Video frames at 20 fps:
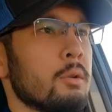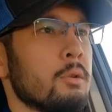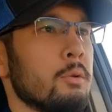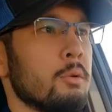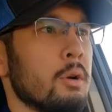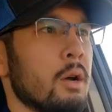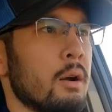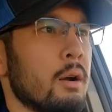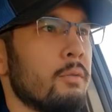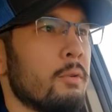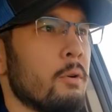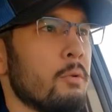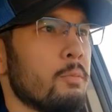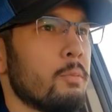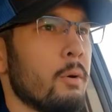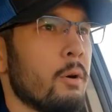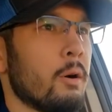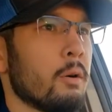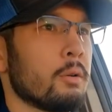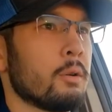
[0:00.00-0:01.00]
to an
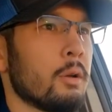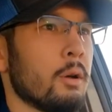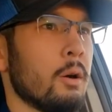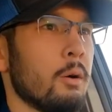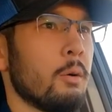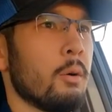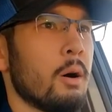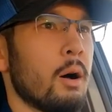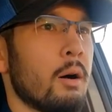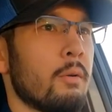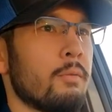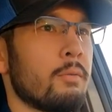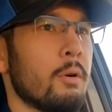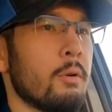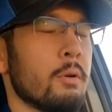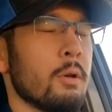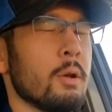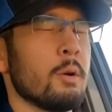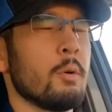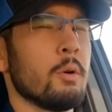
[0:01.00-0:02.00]
off-road park to go
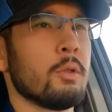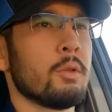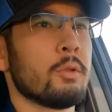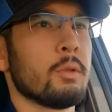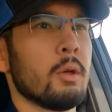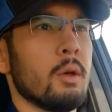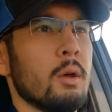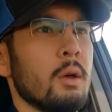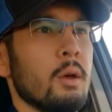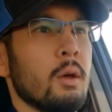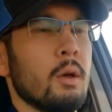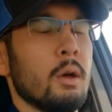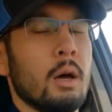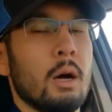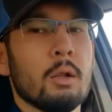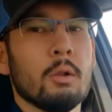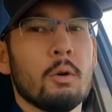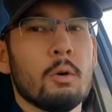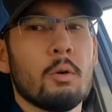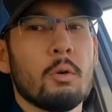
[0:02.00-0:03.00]
off-roading with
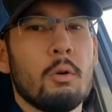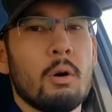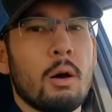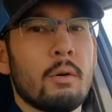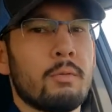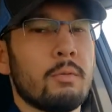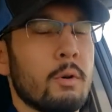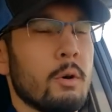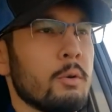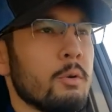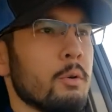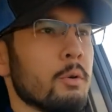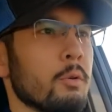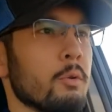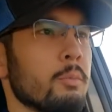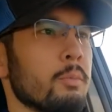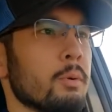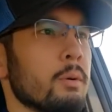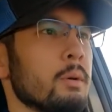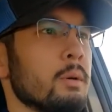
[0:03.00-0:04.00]
a local off-road
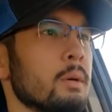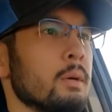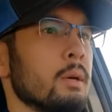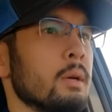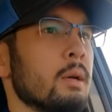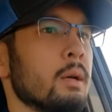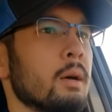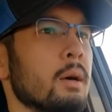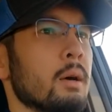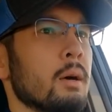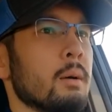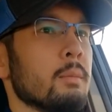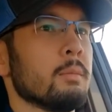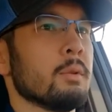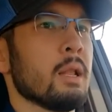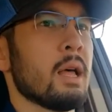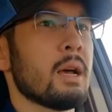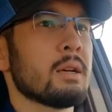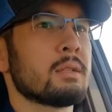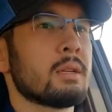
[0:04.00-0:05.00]
group.
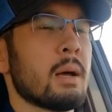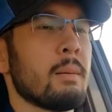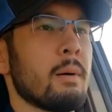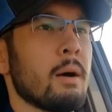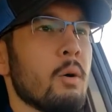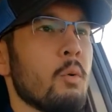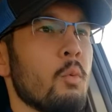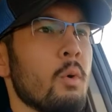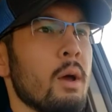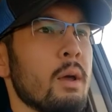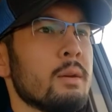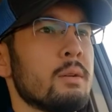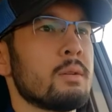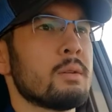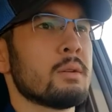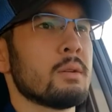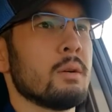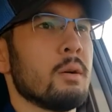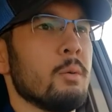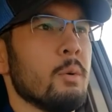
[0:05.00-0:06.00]
Last time I
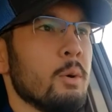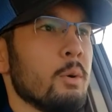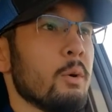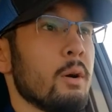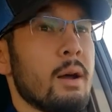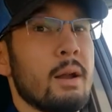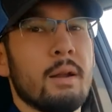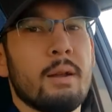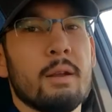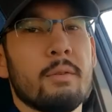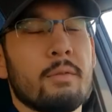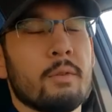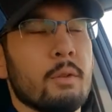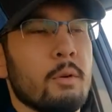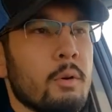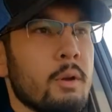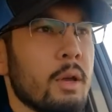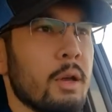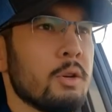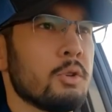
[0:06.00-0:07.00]
went, we were at a
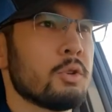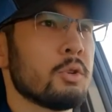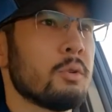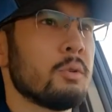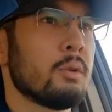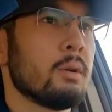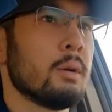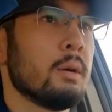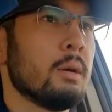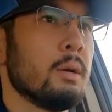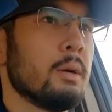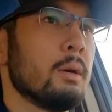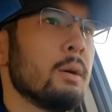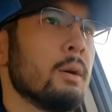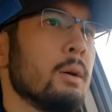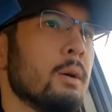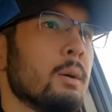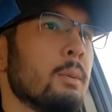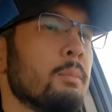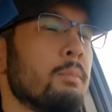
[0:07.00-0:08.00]
different location,
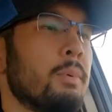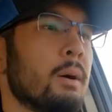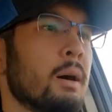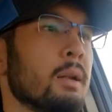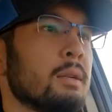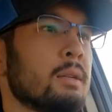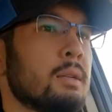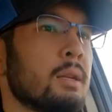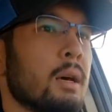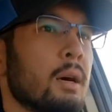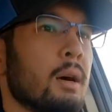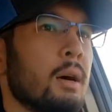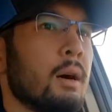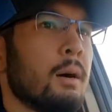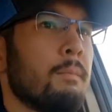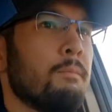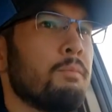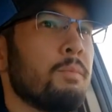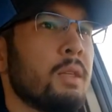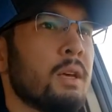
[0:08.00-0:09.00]
but
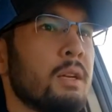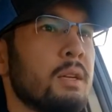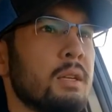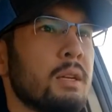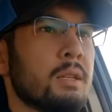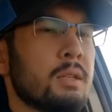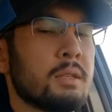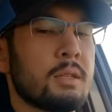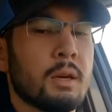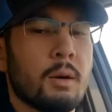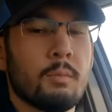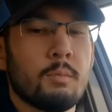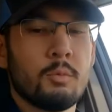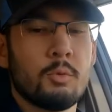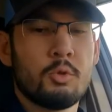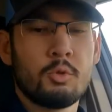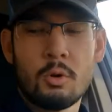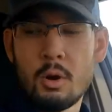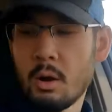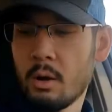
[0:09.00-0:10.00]
they did some
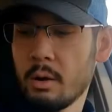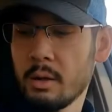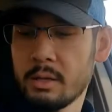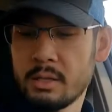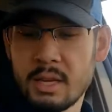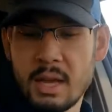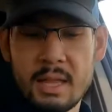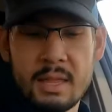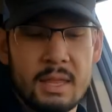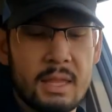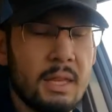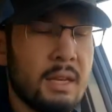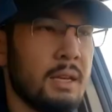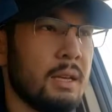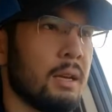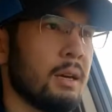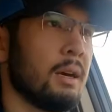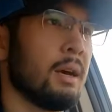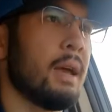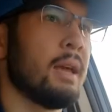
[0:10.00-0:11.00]
drawings at
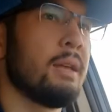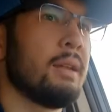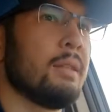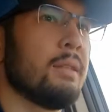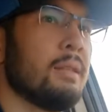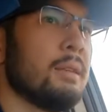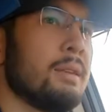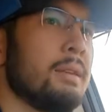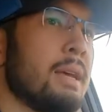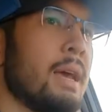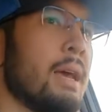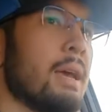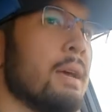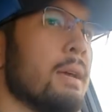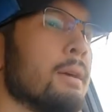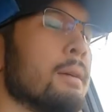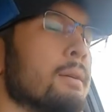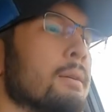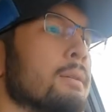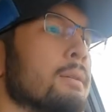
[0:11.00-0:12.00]
the end of the day.